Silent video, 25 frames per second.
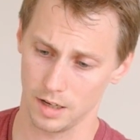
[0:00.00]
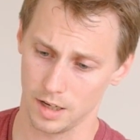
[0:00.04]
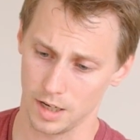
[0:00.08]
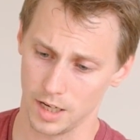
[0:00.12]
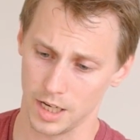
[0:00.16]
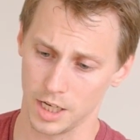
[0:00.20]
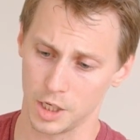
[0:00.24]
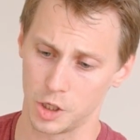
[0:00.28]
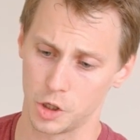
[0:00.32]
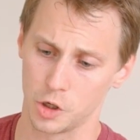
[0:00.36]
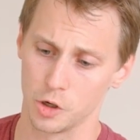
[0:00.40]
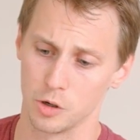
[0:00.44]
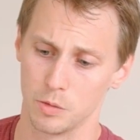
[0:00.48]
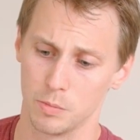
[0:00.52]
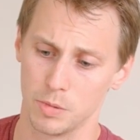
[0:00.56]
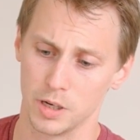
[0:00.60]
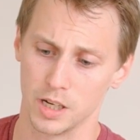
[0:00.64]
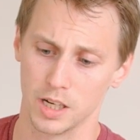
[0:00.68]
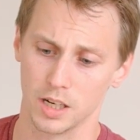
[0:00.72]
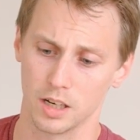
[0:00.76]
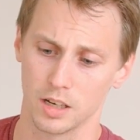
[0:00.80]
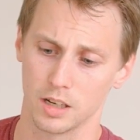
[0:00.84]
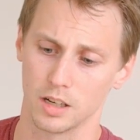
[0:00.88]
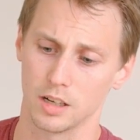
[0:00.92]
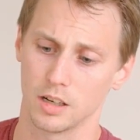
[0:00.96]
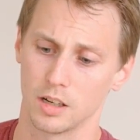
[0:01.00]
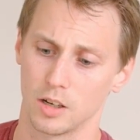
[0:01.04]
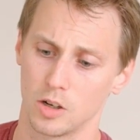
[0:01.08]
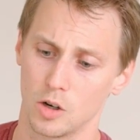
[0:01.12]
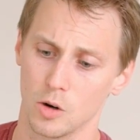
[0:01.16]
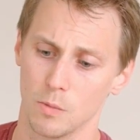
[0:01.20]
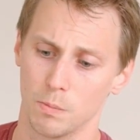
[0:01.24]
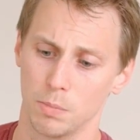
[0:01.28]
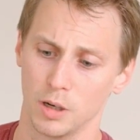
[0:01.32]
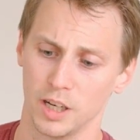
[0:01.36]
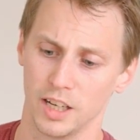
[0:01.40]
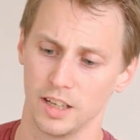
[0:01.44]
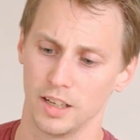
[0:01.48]
it should be
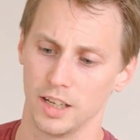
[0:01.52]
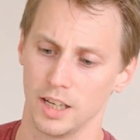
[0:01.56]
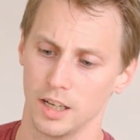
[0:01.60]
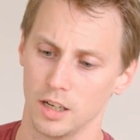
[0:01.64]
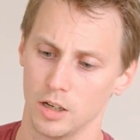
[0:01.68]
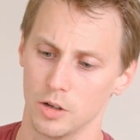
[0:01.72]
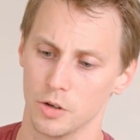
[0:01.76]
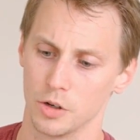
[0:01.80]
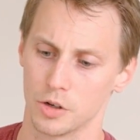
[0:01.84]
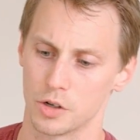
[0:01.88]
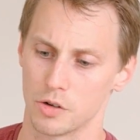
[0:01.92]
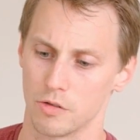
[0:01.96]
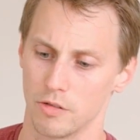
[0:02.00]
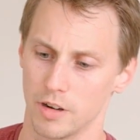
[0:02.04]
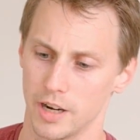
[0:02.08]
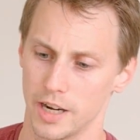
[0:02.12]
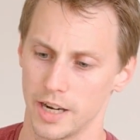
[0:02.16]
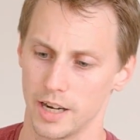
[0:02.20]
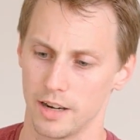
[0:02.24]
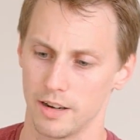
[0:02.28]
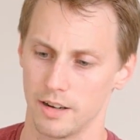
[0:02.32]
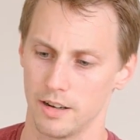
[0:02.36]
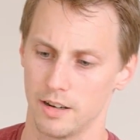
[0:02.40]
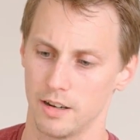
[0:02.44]
completely loose, right?